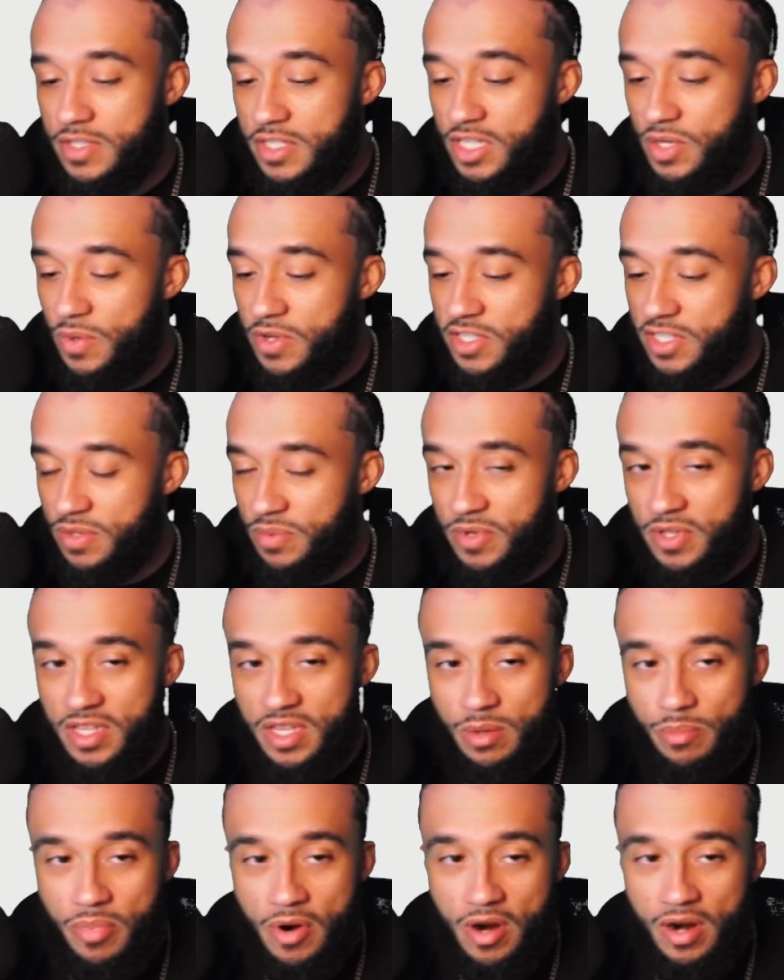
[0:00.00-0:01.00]
He wasn't
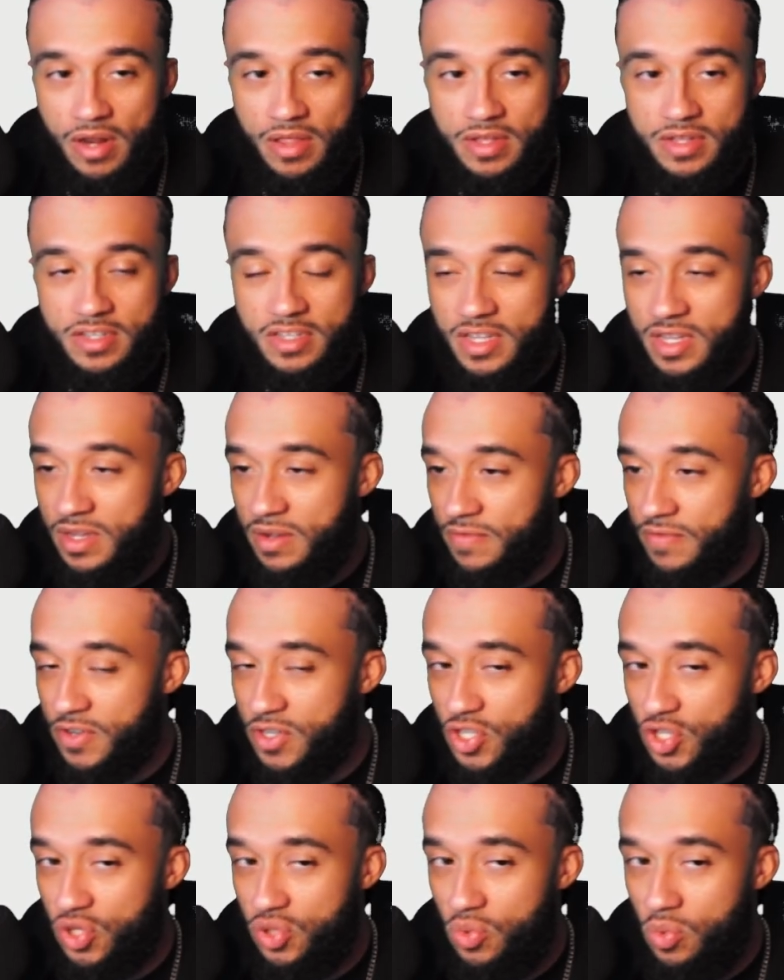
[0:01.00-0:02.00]
really a part of the team for
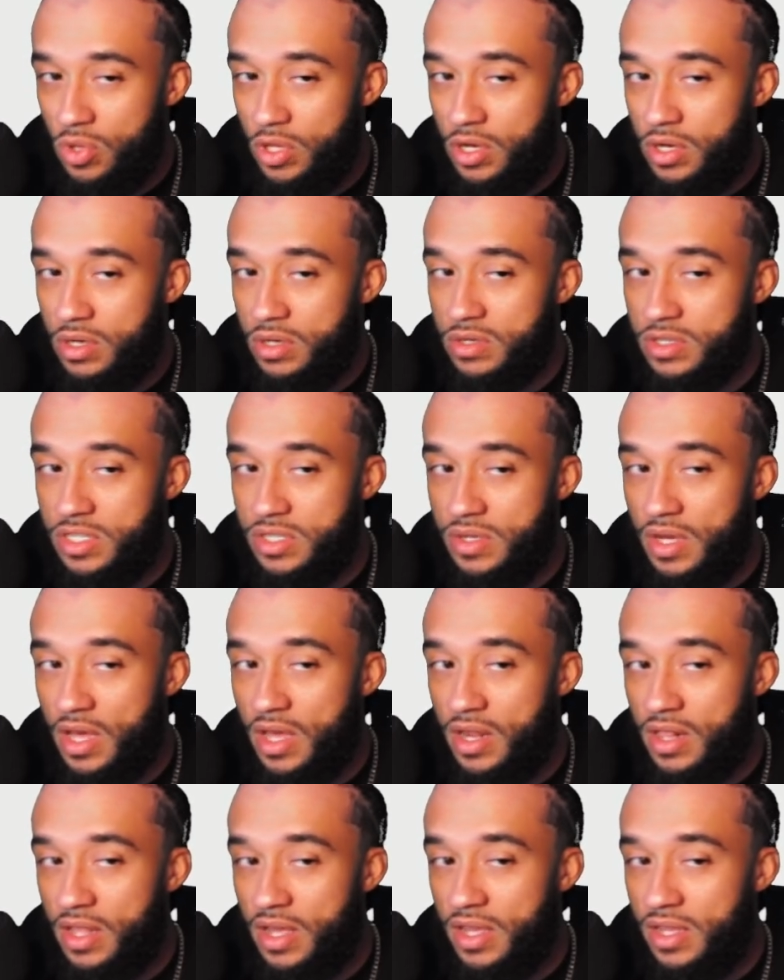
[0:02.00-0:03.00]
too long.
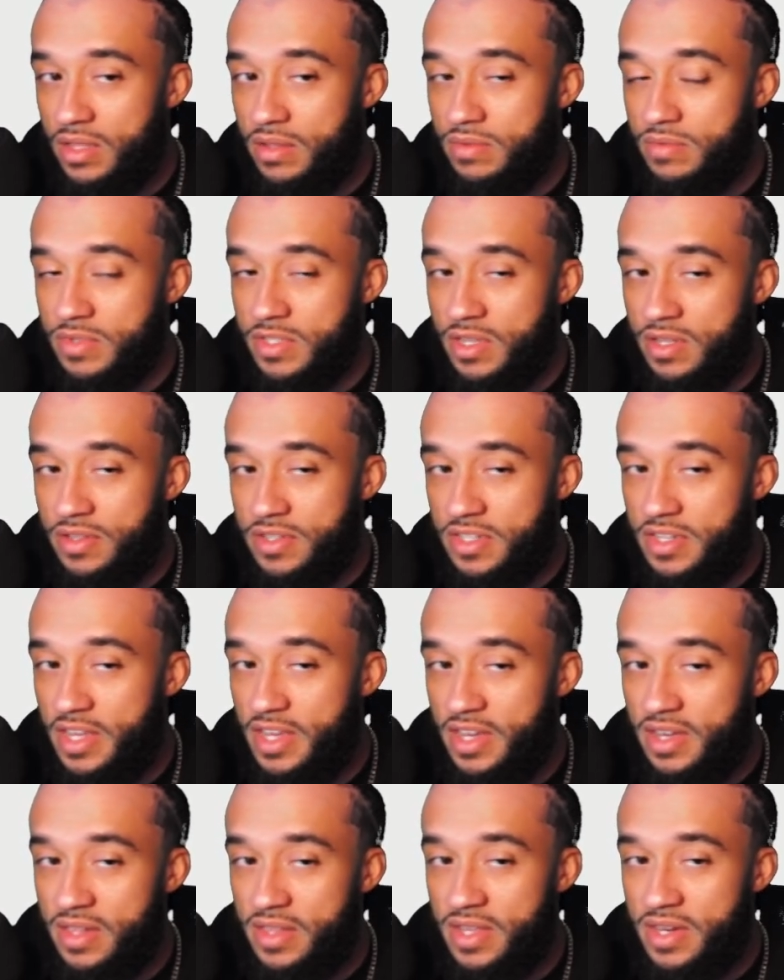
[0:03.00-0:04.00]
Kind of like was on the
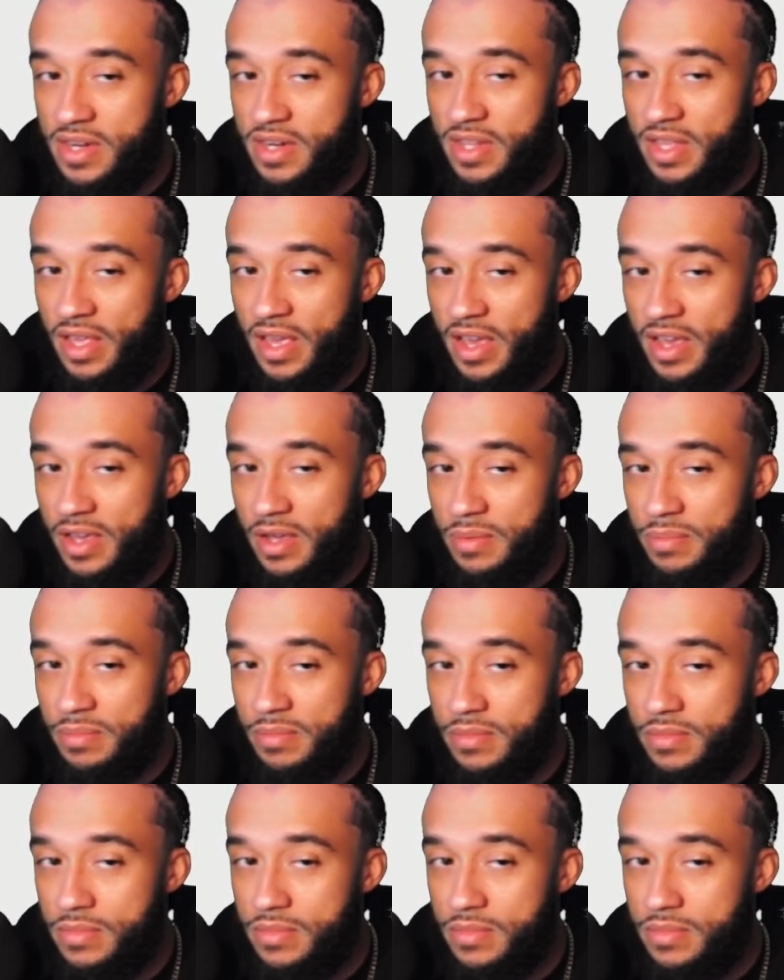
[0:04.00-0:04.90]
tail end of the game.